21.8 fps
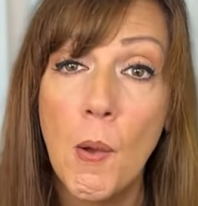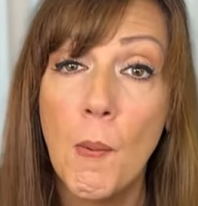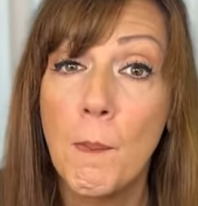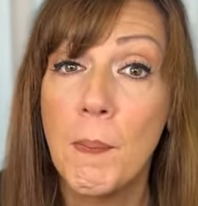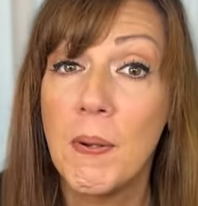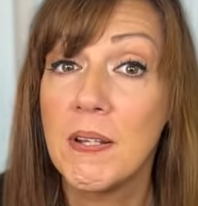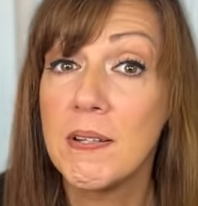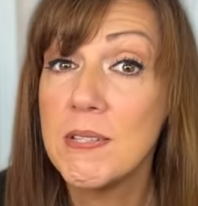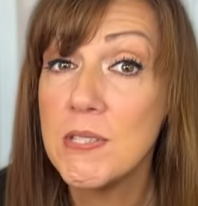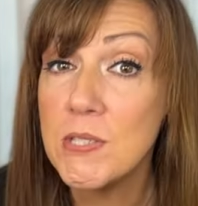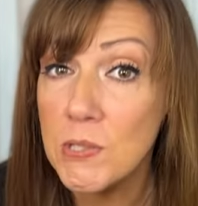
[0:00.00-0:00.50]

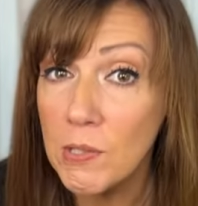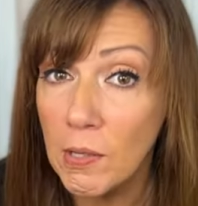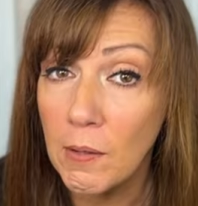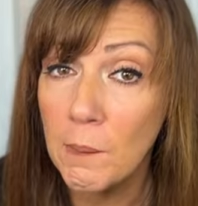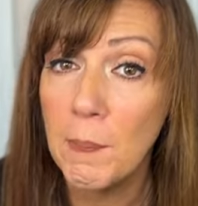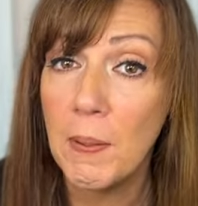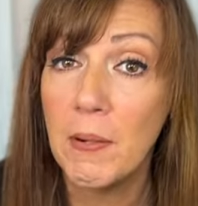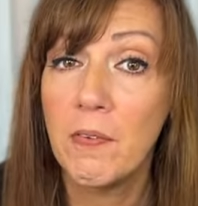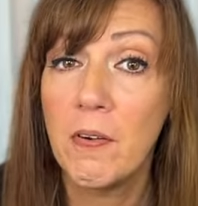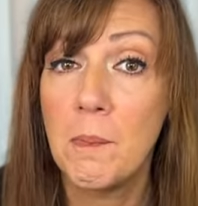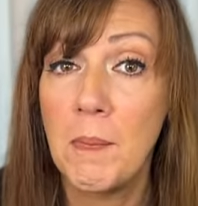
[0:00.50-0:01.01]
But
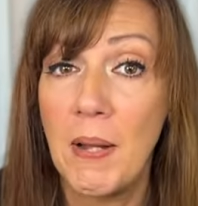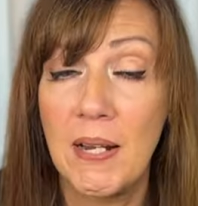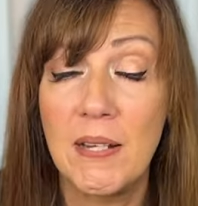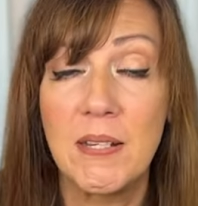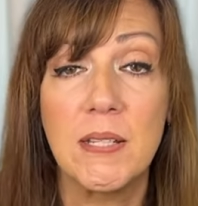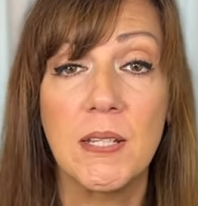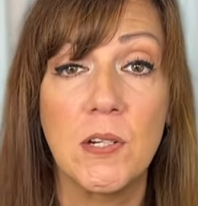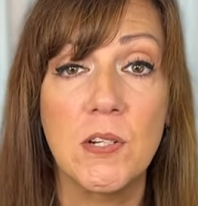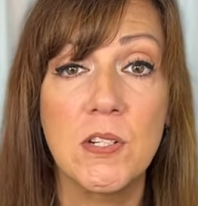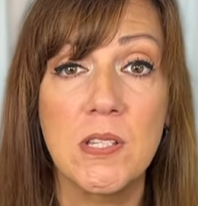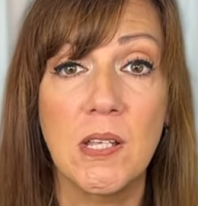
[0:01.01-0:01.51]
start by
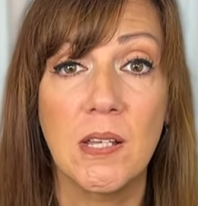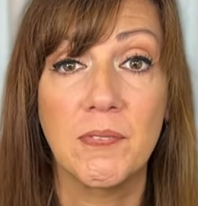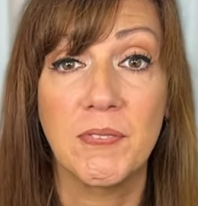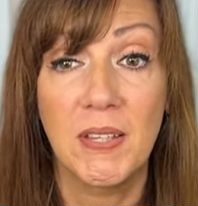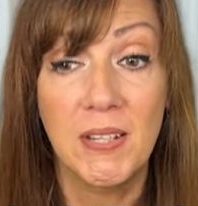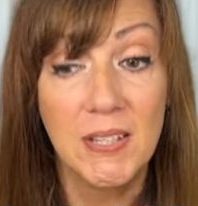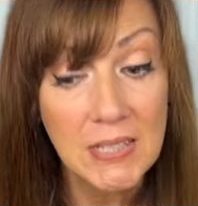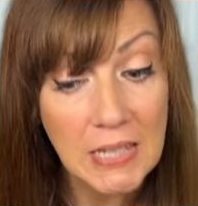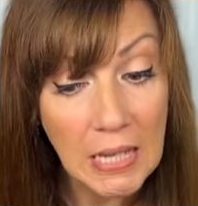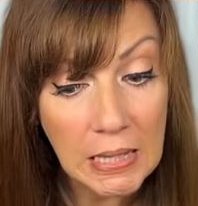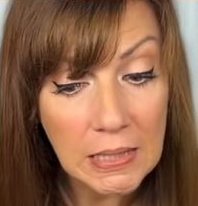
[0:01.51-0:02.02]
reminding yourself
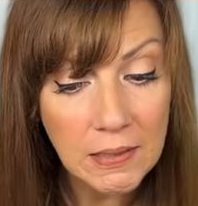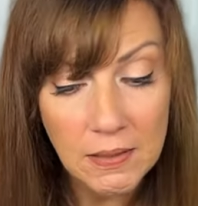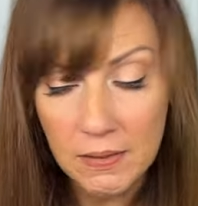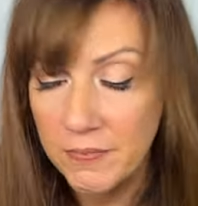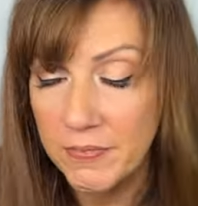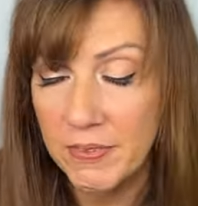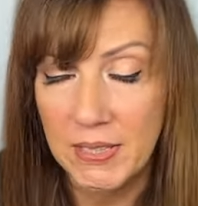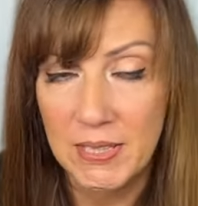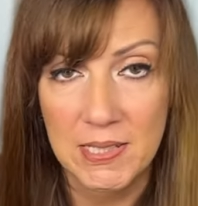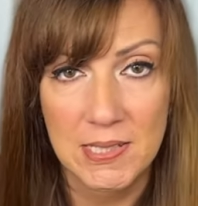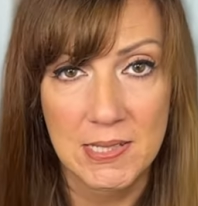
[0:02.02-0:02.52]
that none
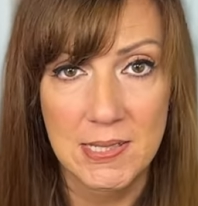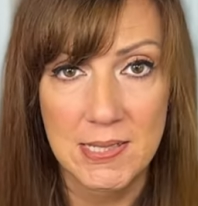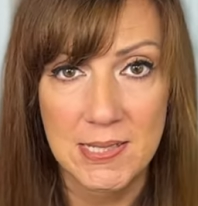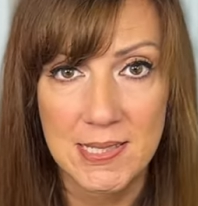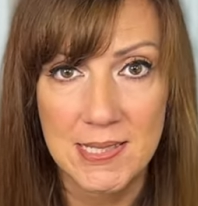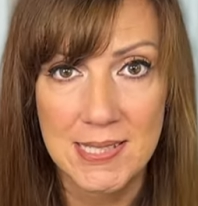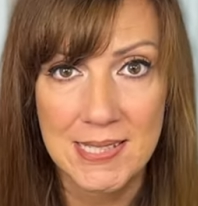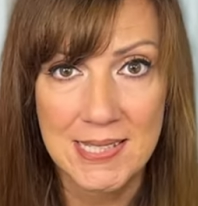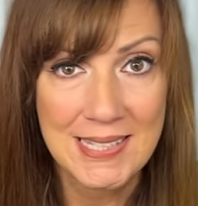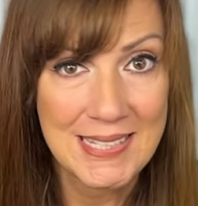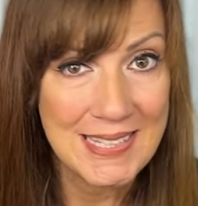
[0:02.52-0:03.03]
of
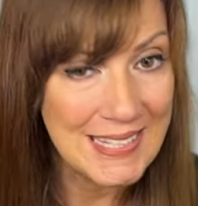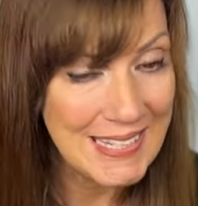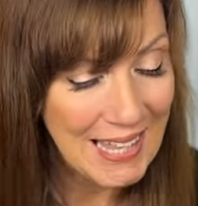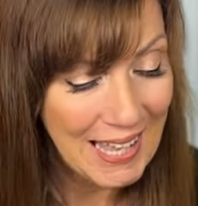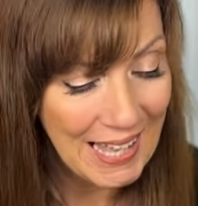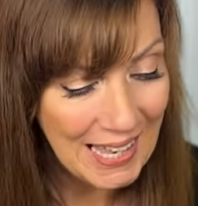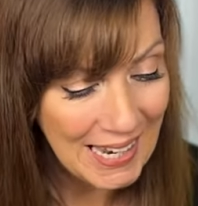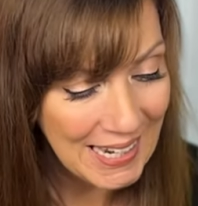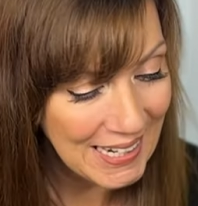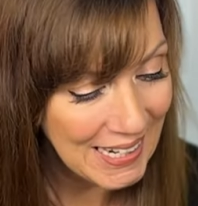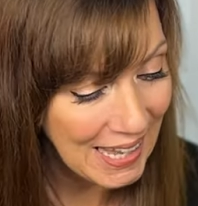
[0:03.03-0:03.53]
this,
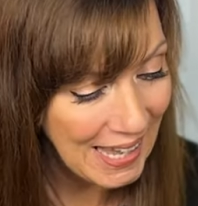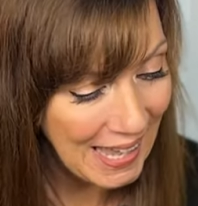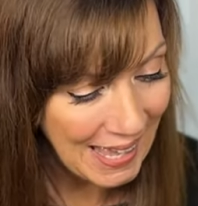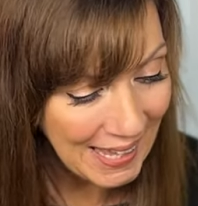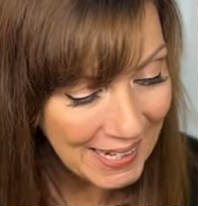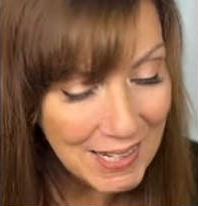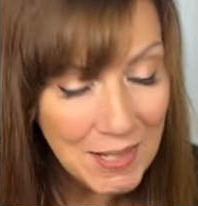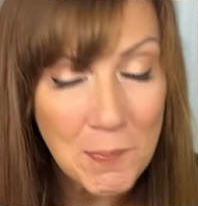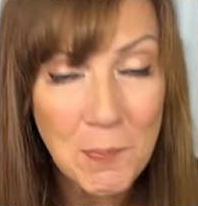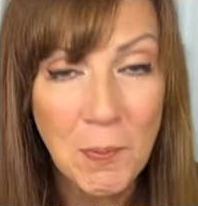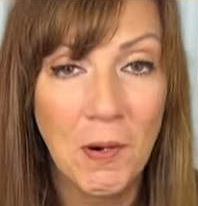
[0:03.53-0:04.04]
not
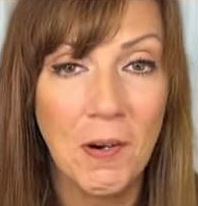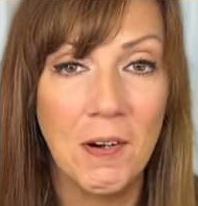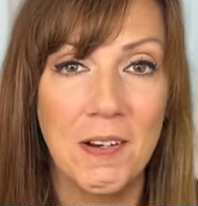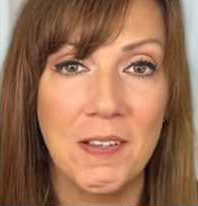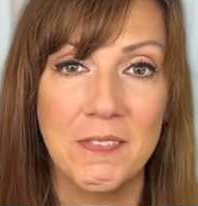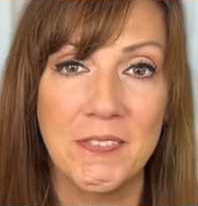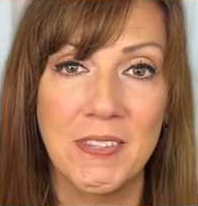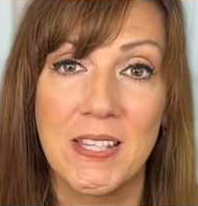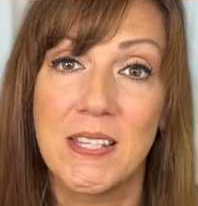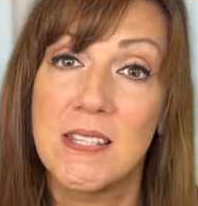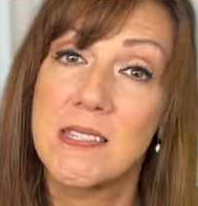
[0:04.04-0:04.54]
any part
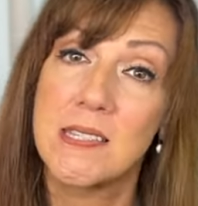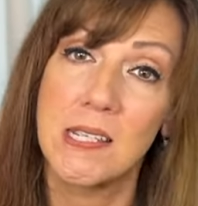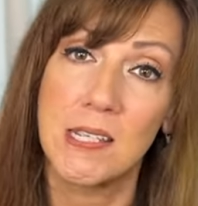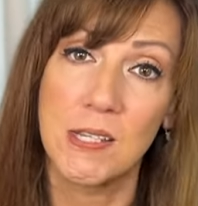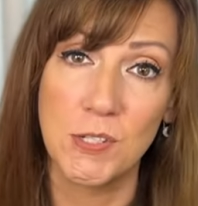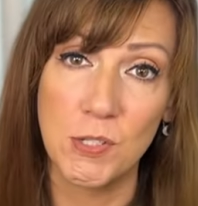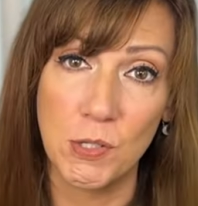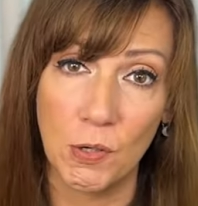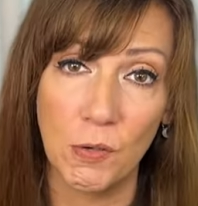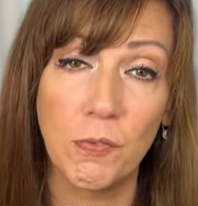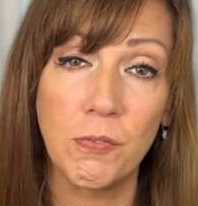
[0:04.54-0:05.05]
of this,
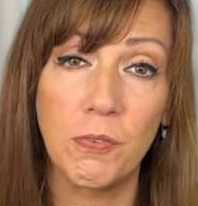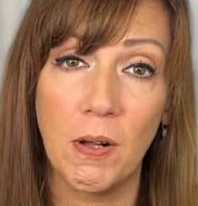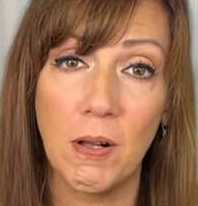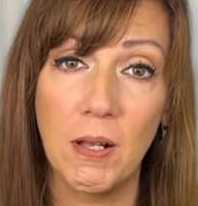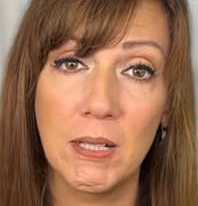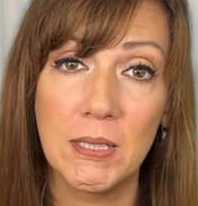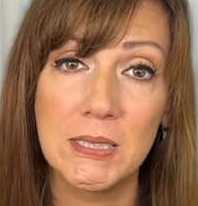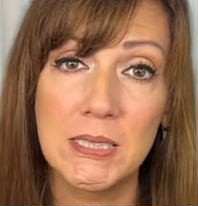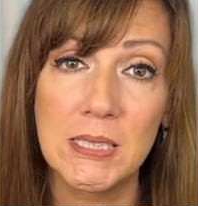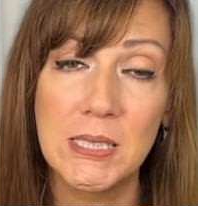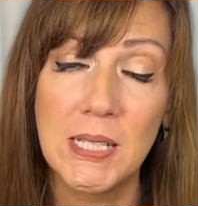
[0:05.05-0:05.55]
is your
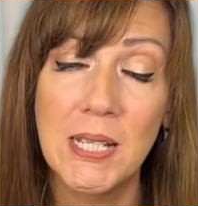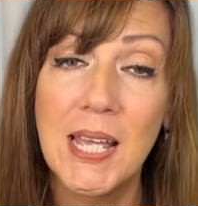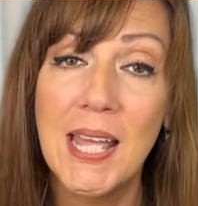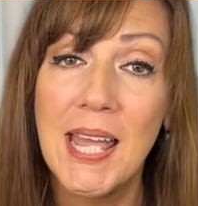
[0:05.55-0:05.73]
fault,